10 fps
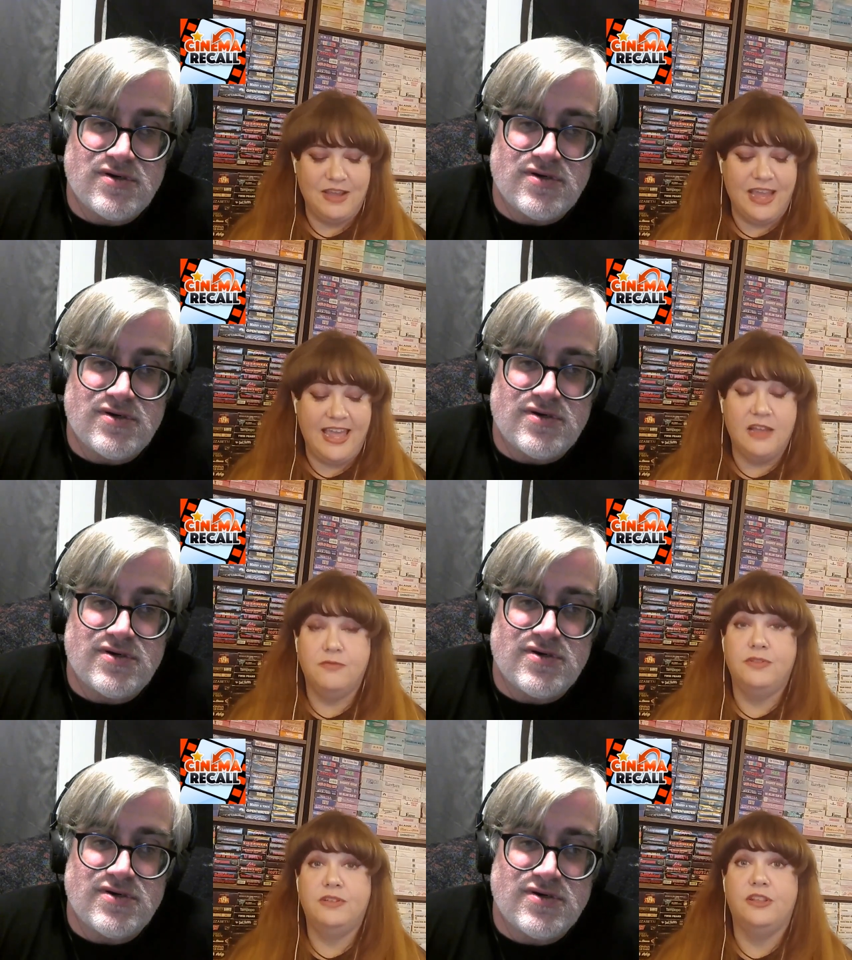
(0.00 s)

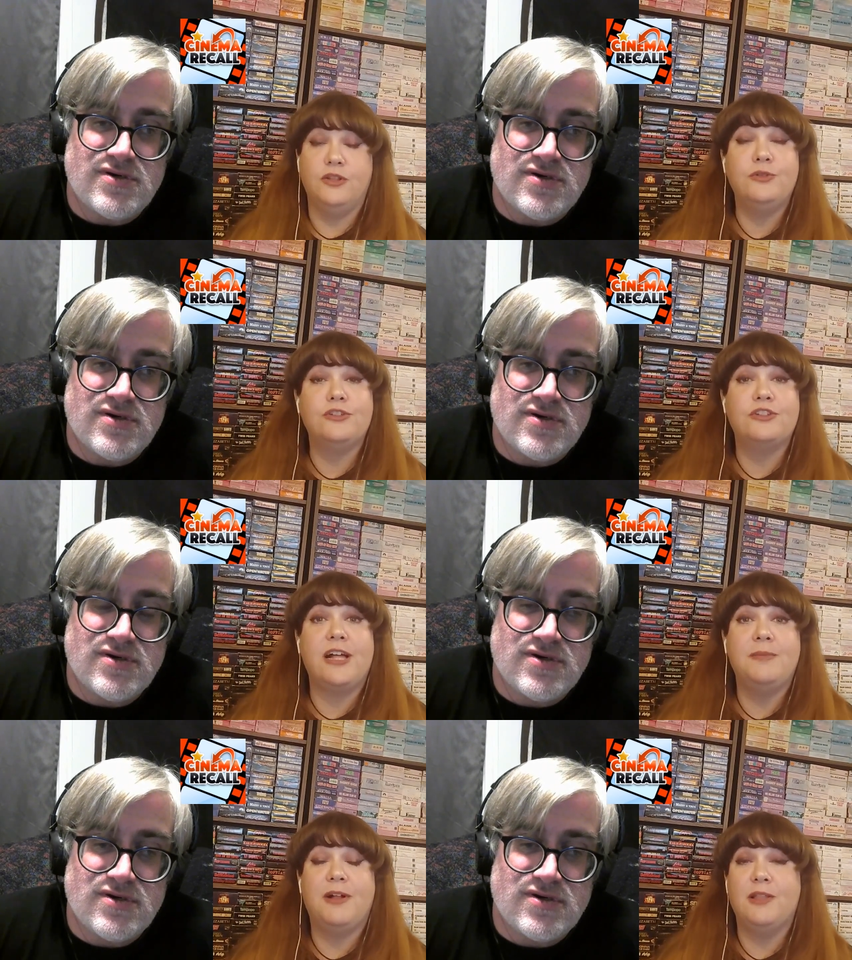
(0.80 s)
Speaker 1: Uh, I have
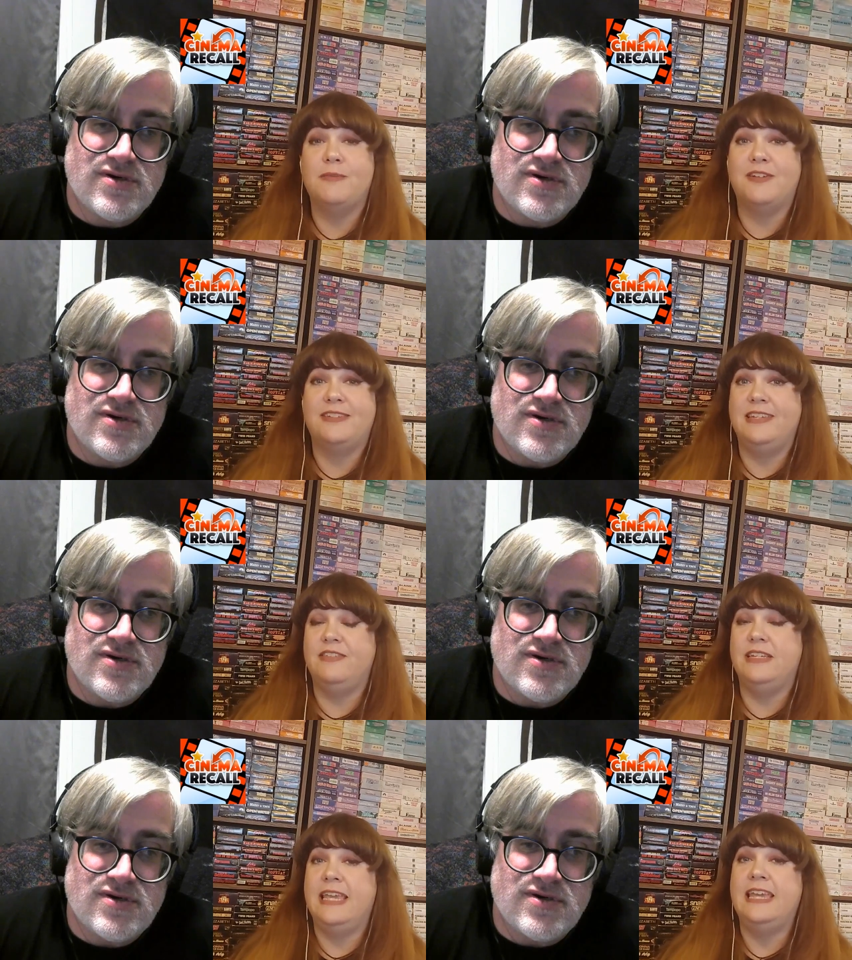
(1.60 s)
the Losers Club, all
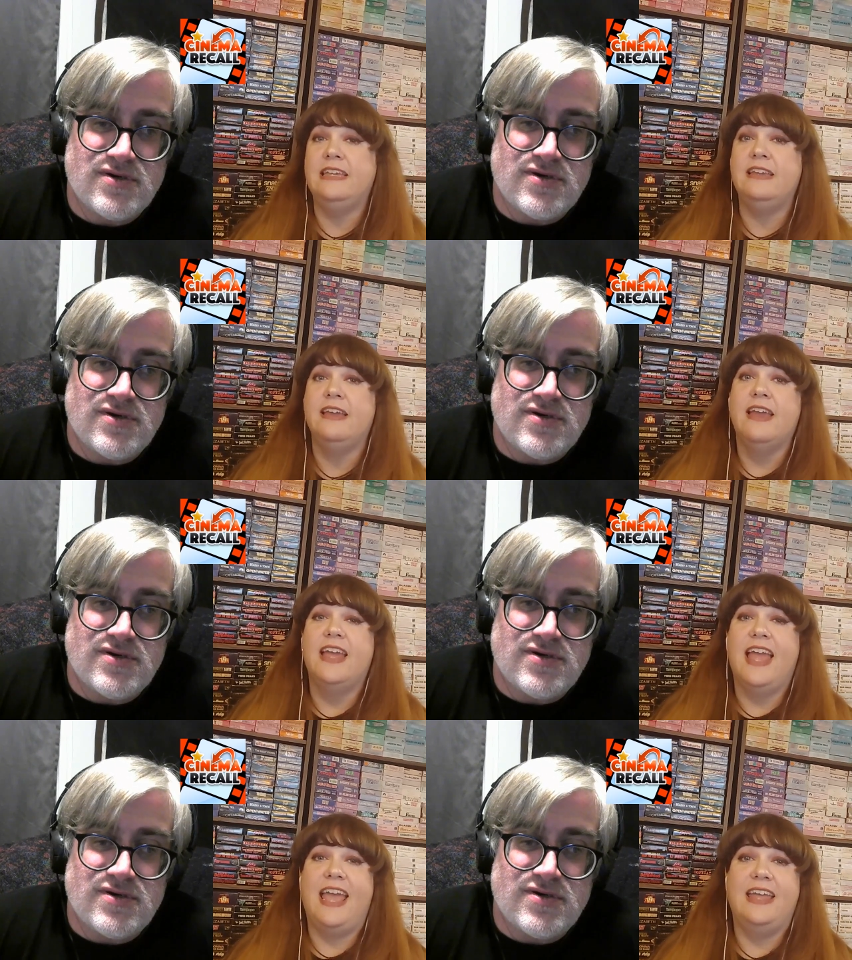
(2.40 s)
about Stephen
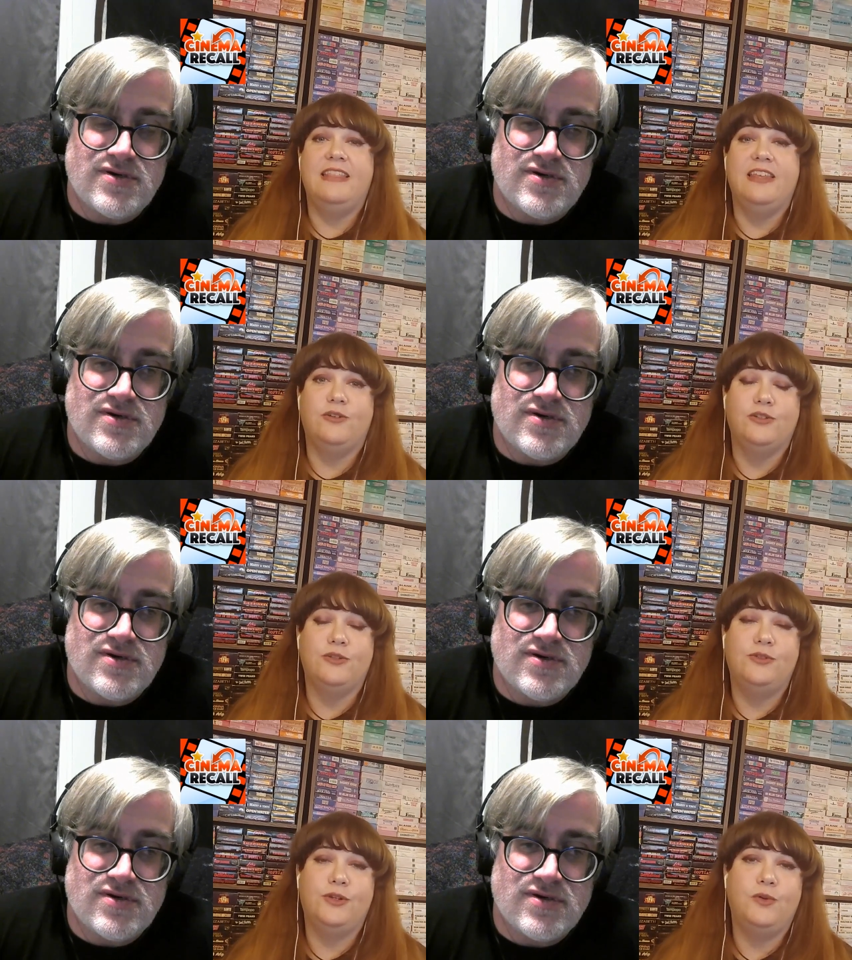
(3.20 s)
King,
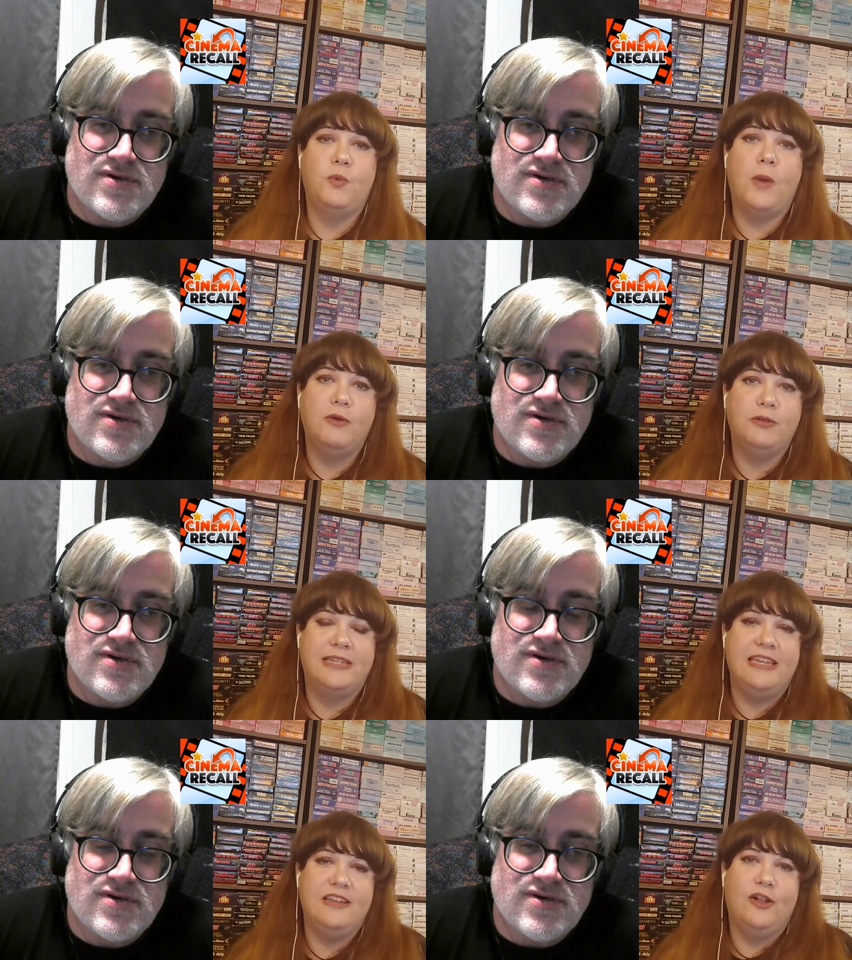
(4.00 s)
and then also
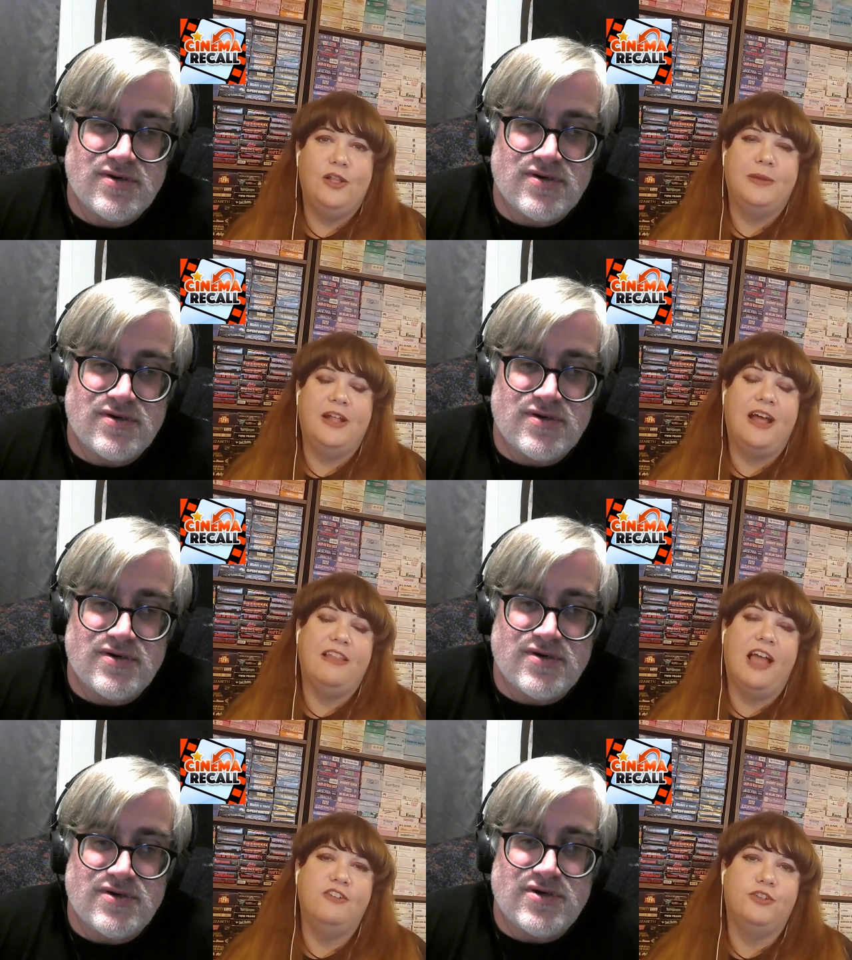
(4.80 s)
Jodorowsky,
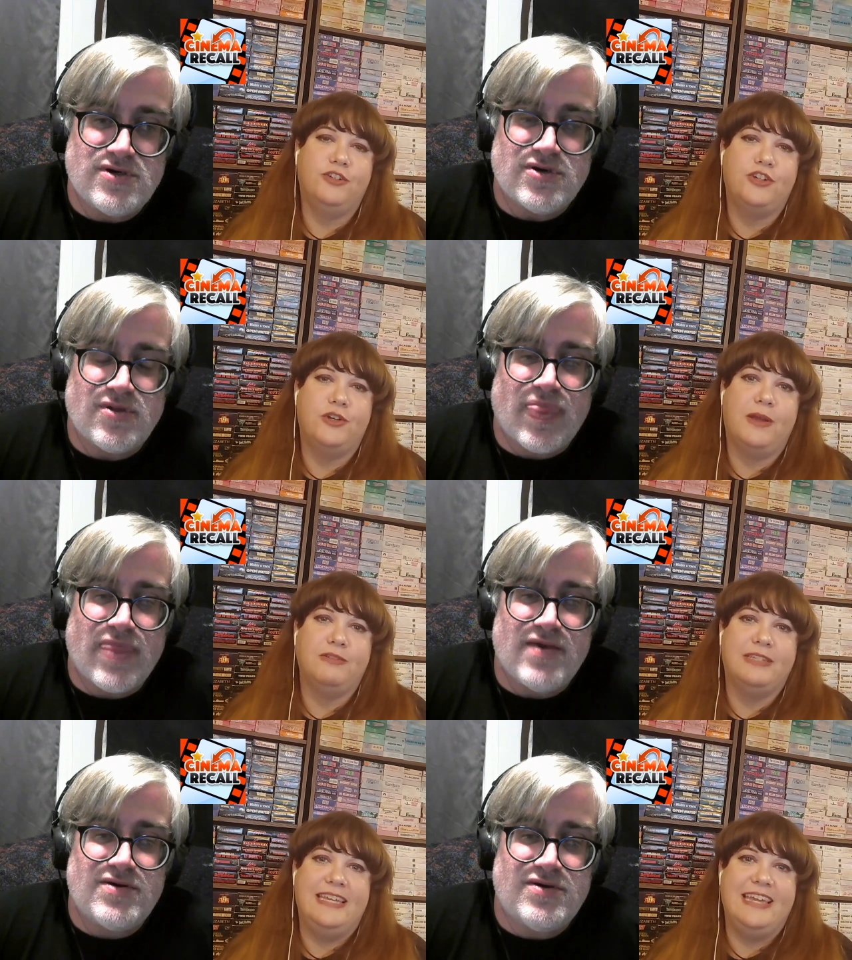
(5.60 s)
all about
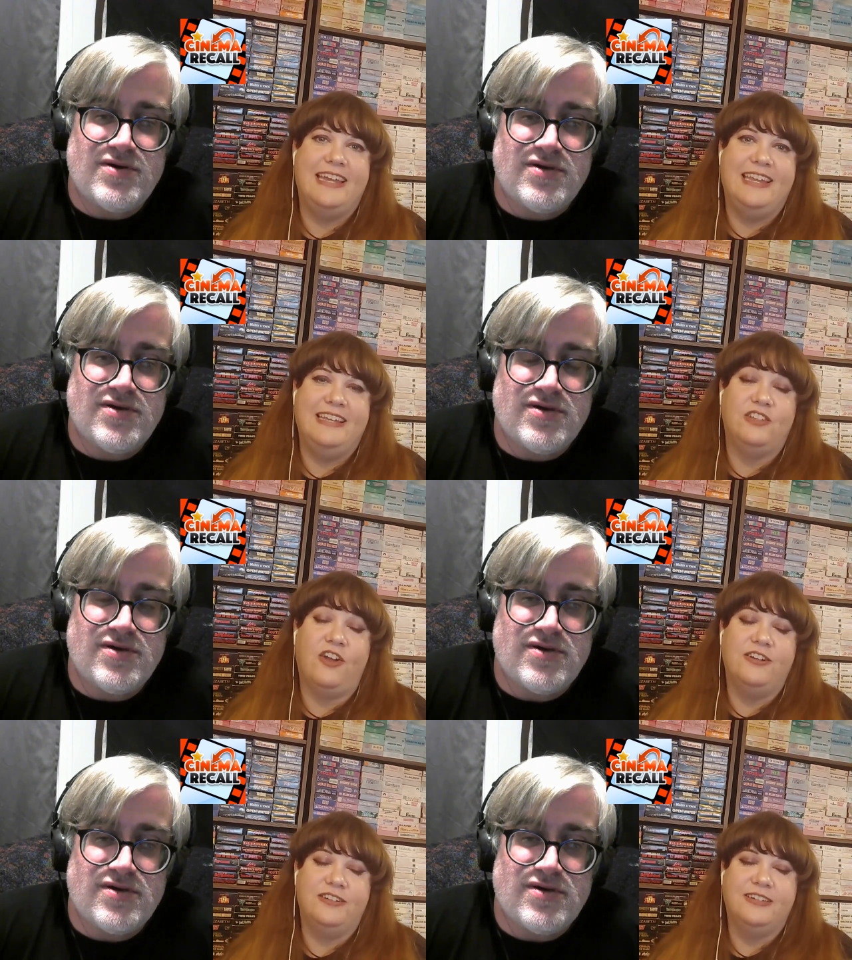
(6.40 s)
Alejandro Jodorowsky
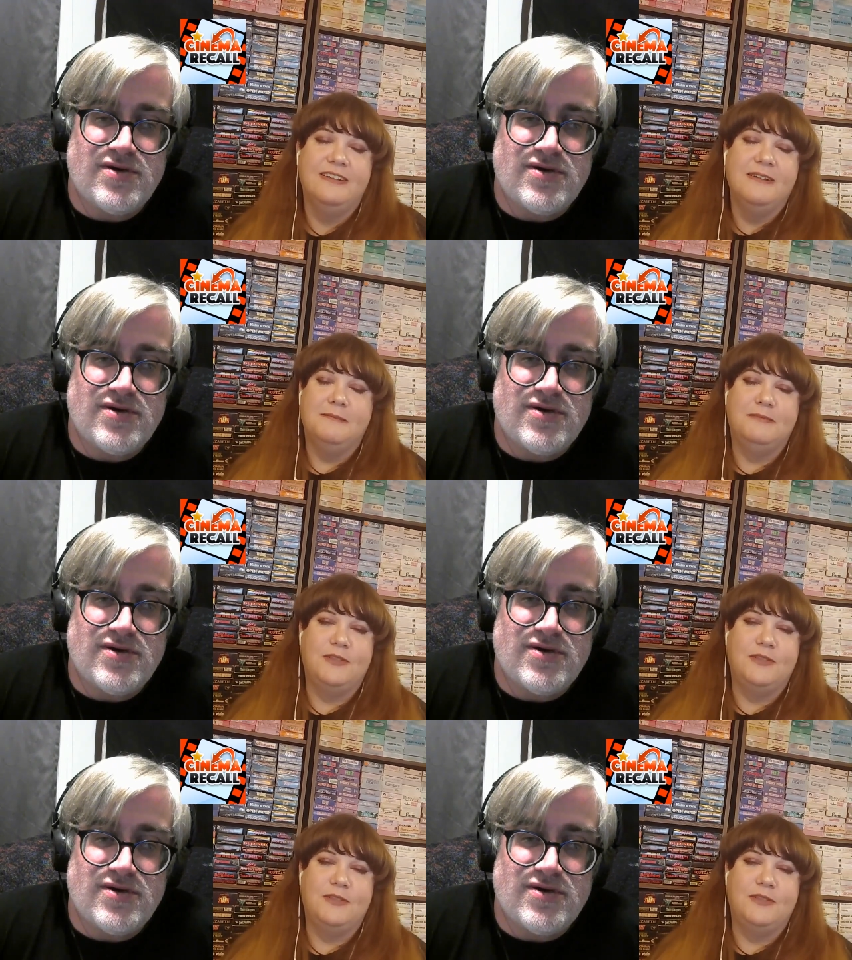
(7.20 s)
and his art.